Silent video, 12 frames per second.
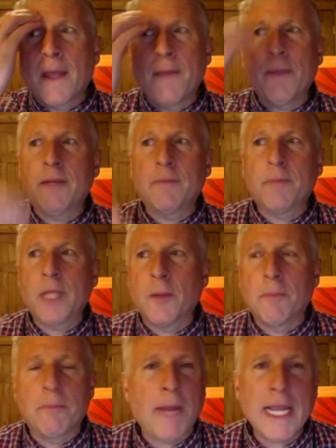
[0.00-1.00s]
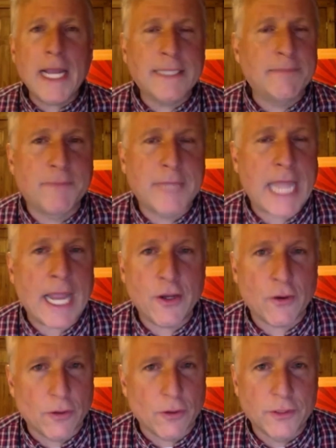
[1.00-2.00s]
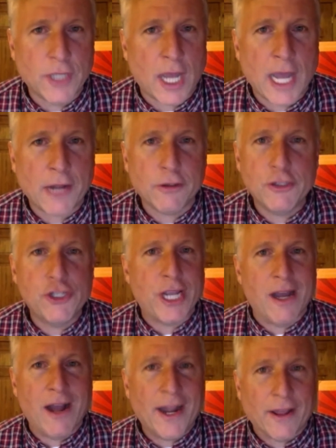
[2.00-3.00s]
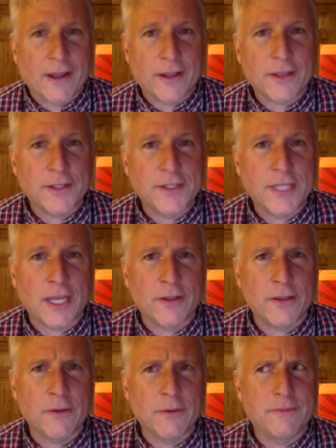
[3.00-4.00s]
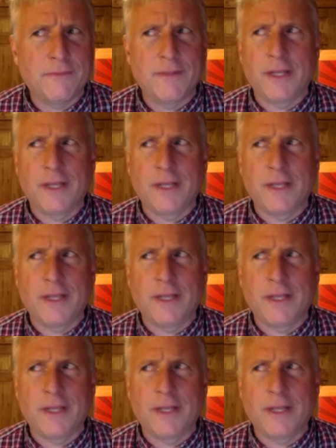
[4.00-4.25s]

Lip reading: I mean, my 10-year-old daughter, Gianna, could tell you,